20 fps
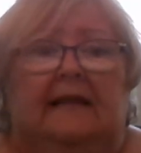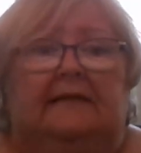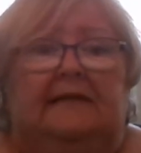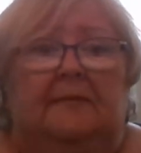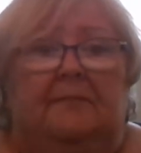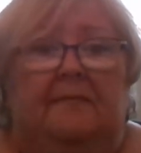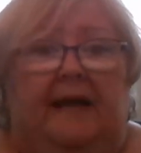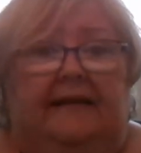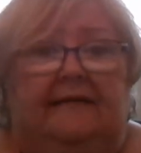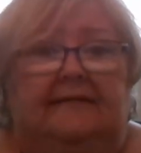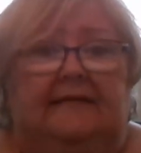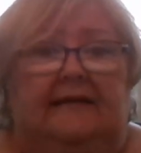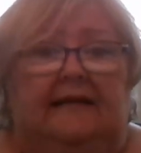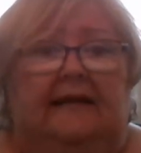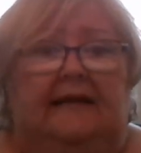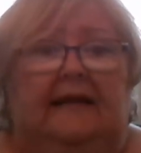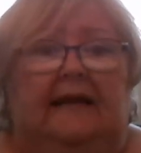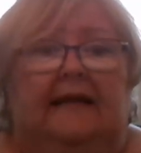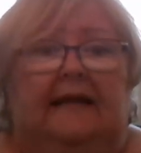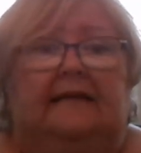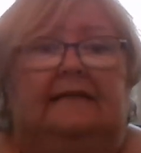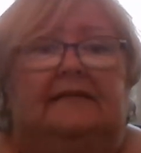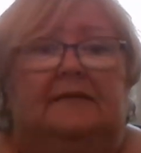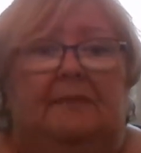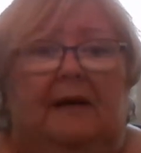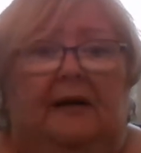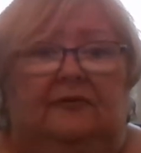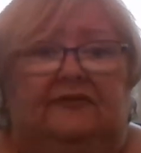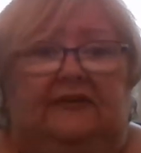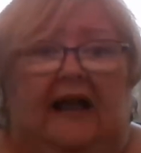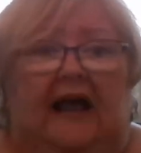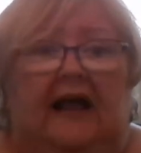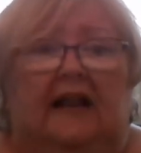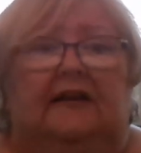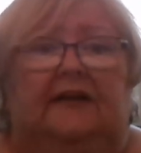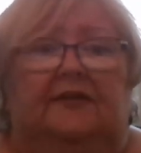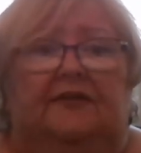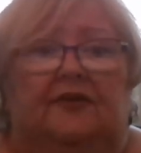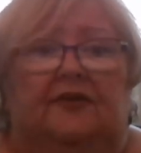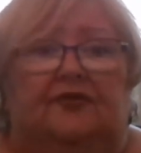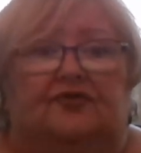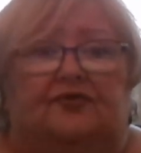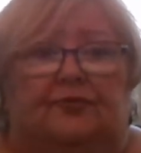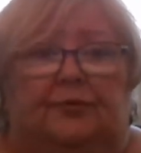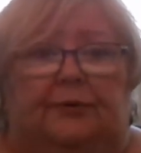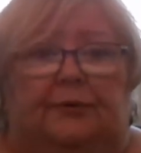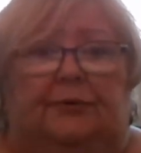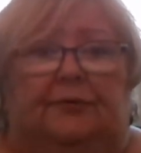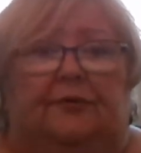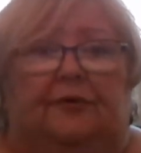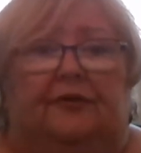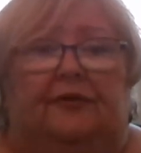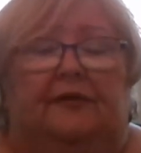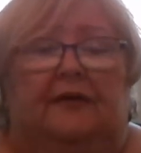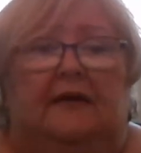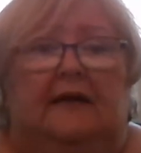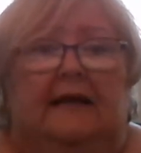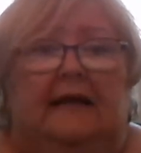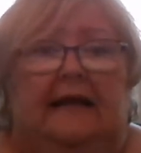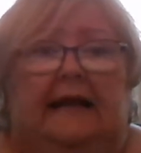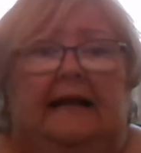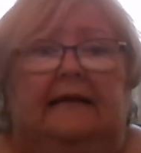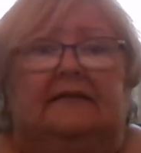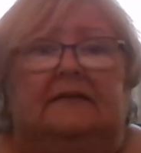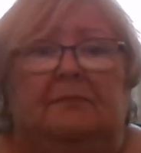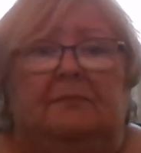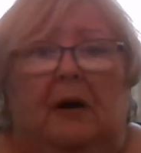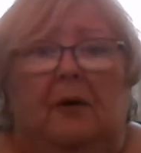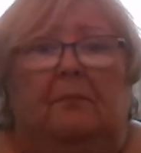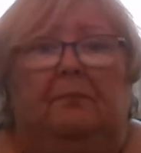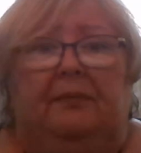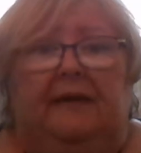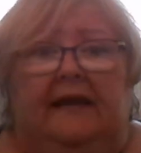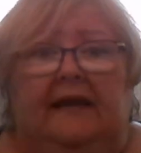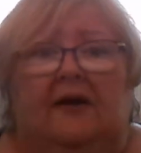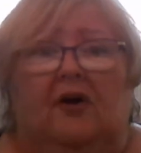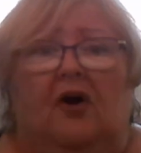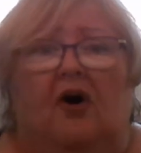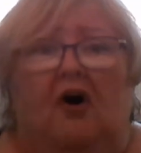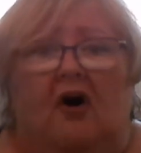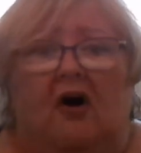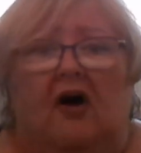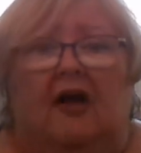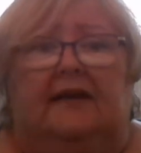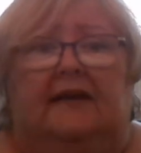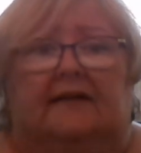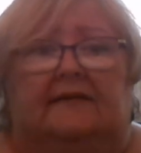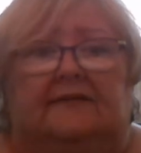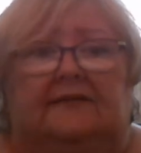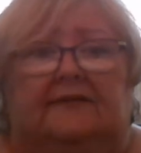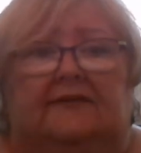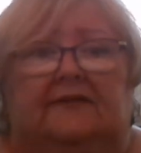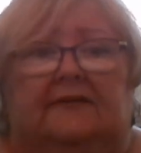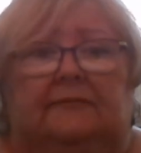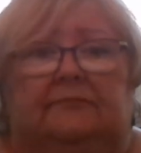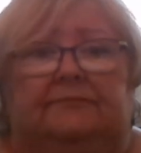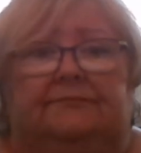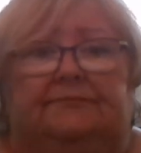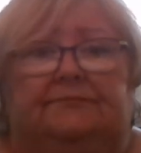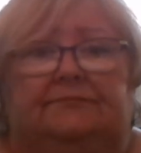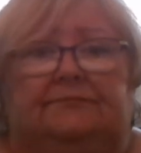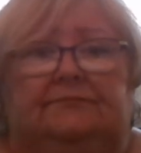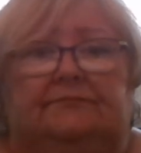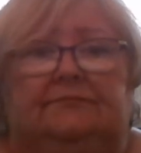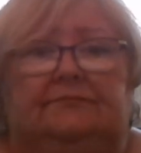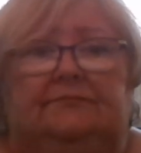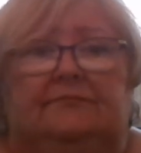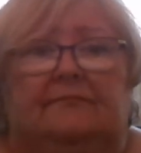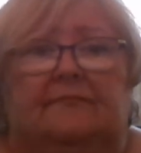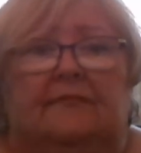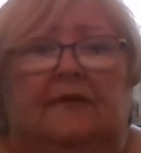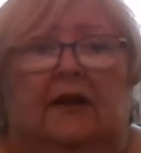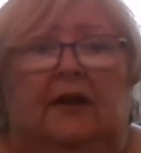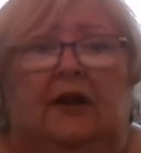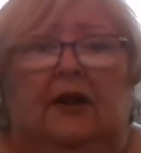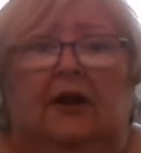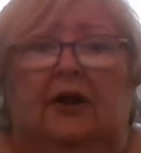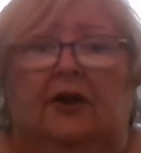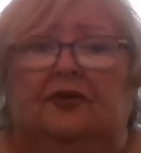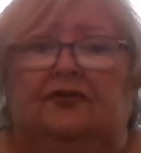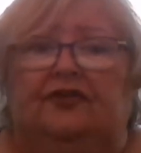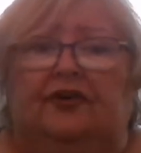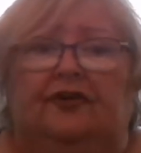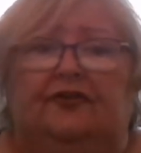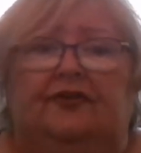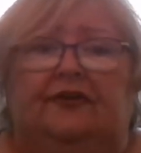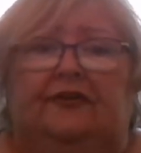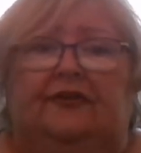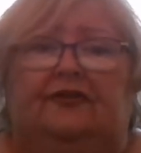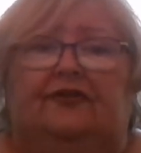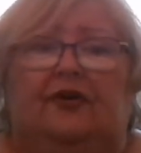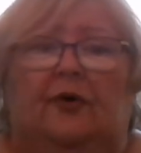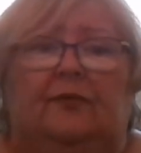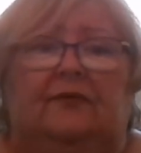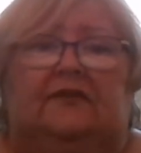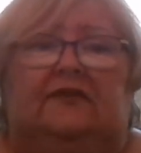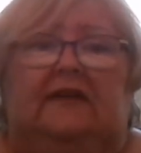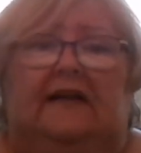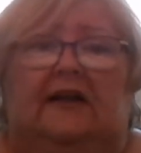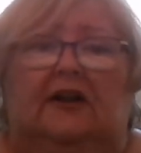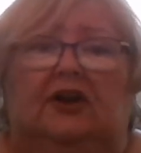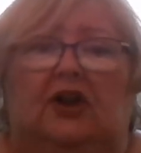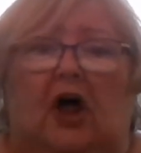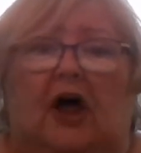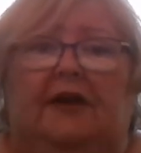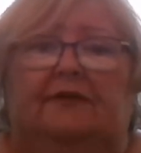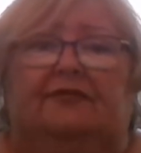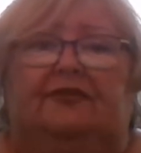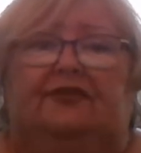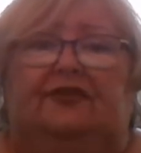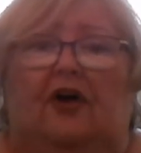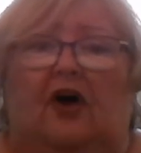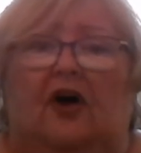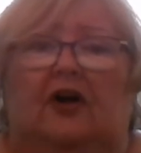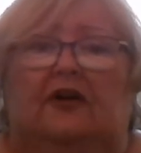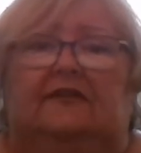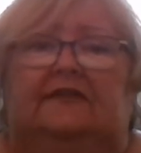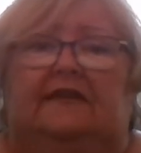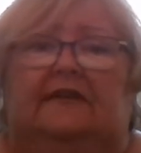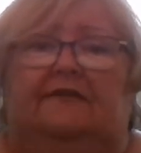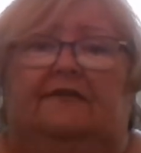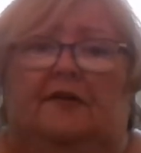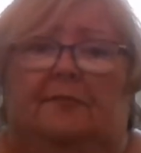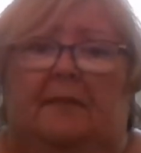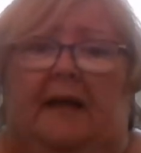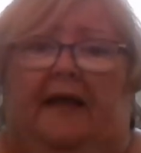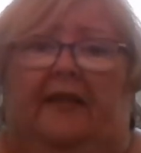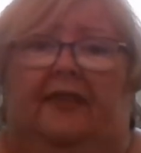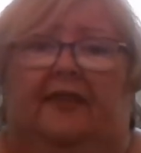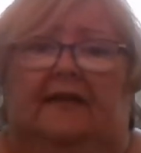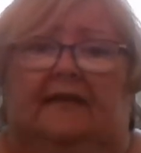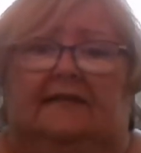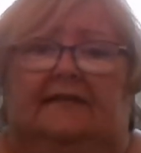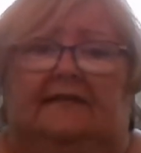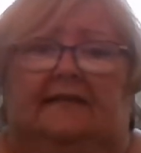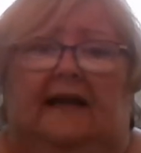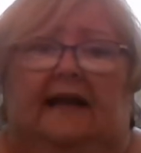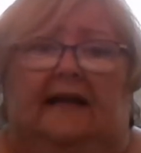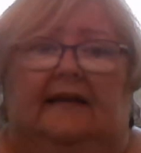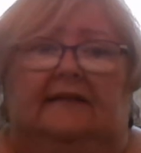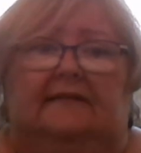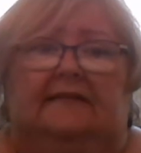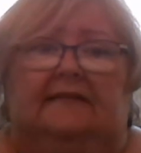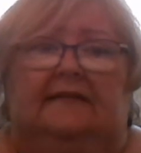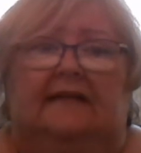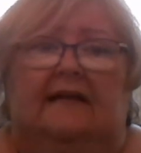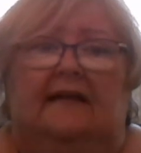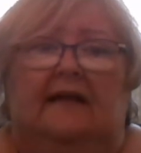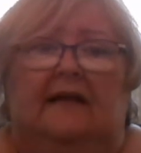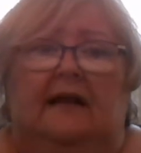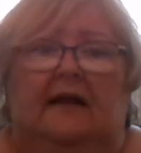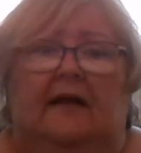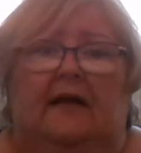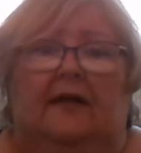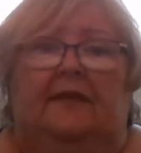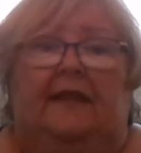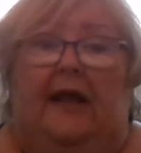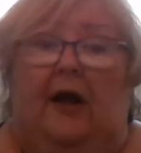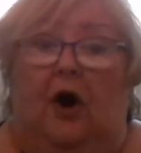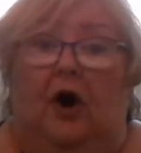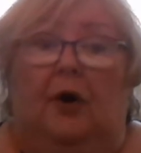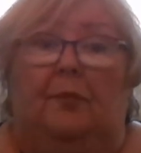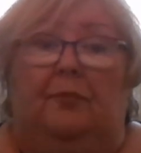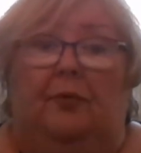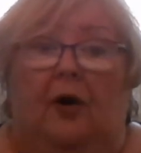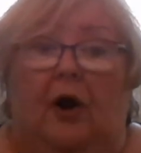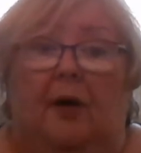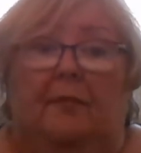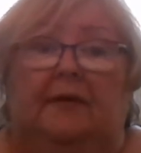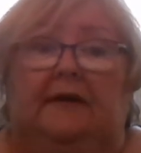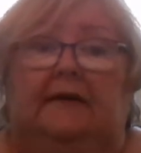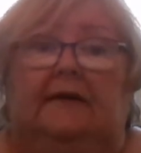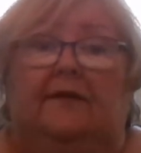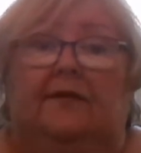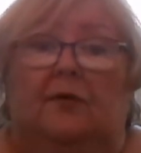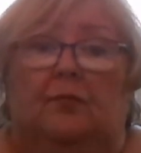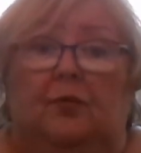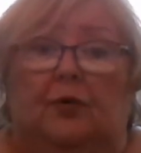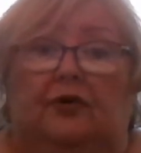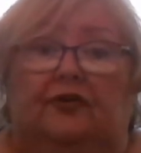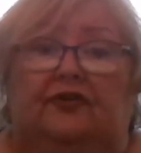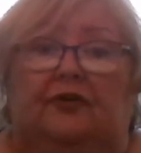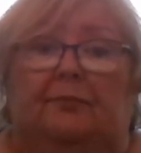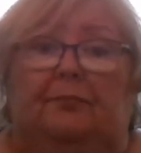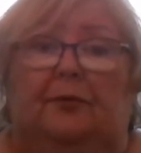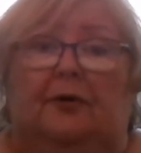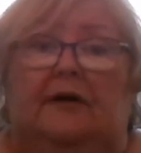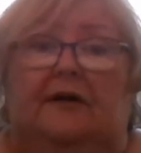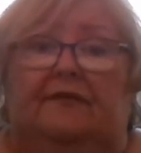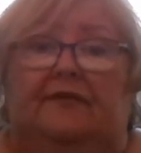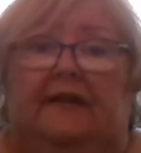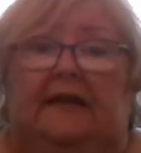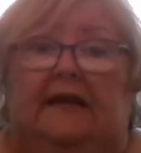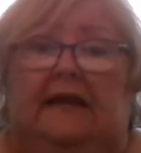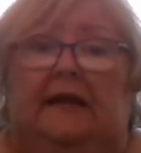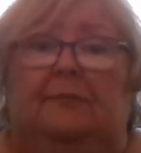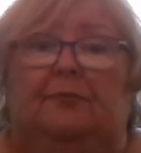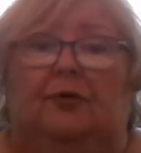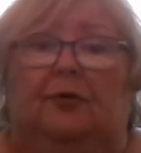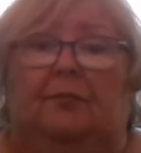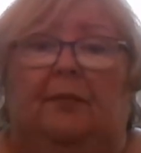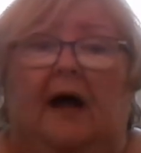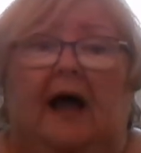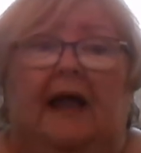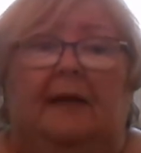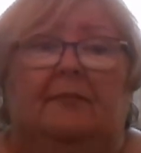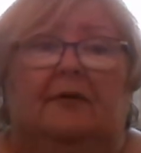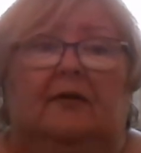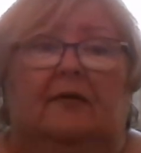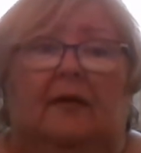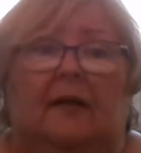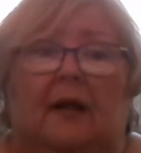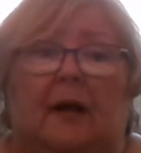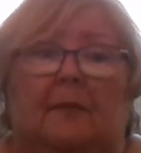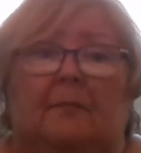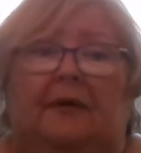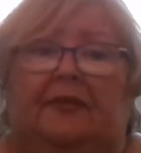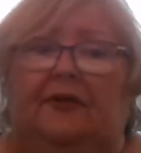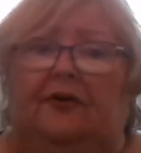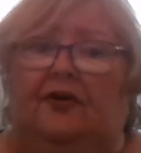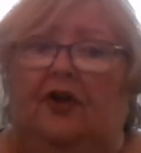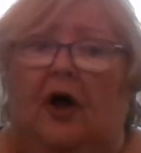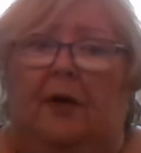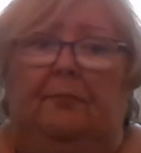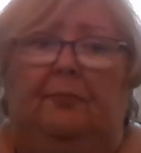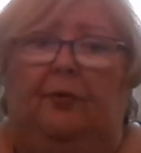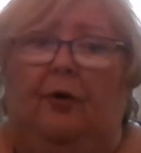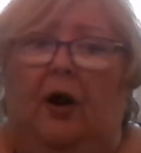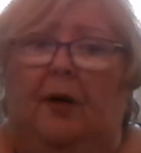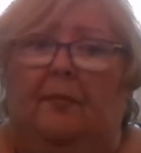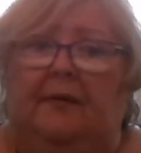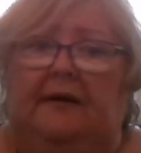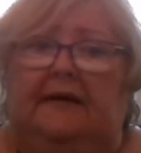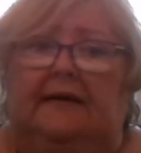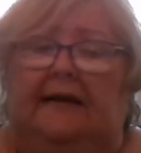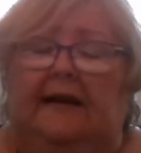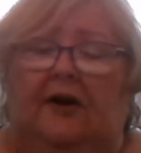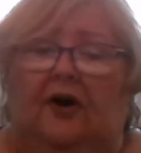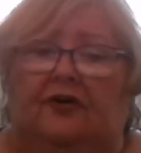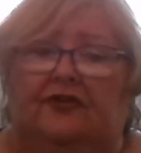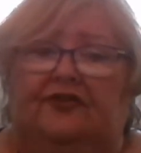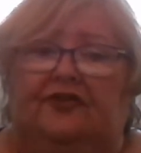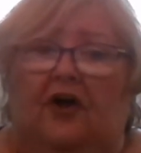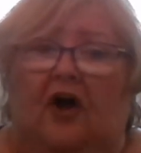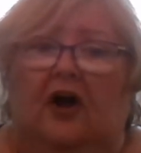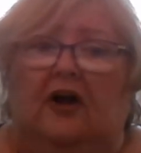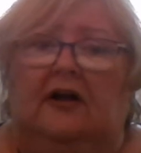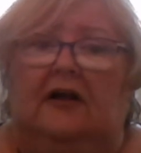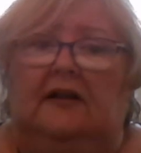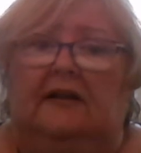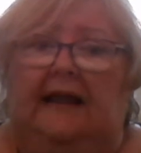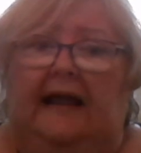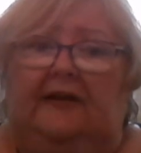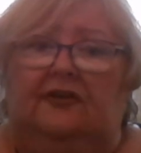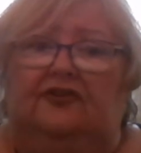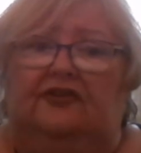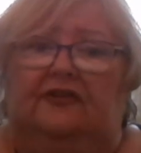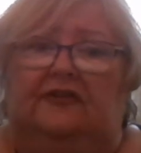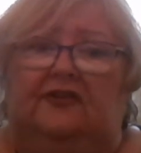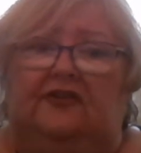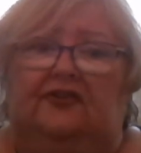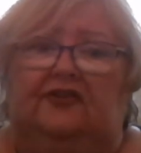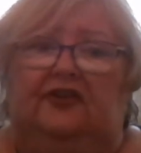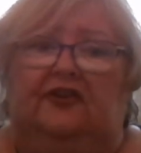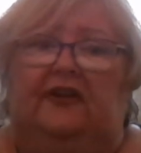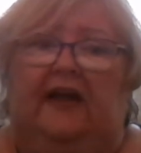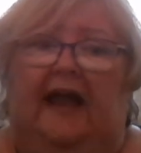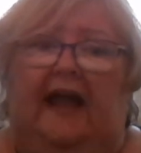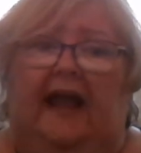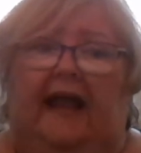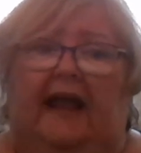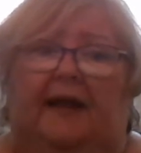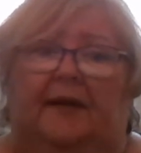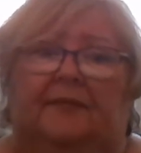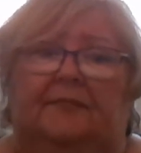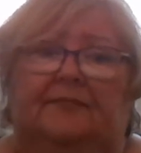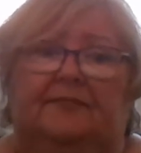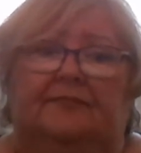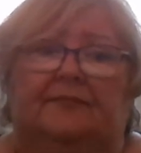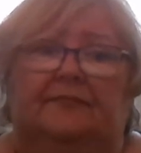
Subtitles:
Lamenting is about telling the truth. It's about being honest. Churches don't sing a lot of songs of lament these days. They are prominent in the worship book of the Hebrew Bible, but they're not prominent in our song collections today.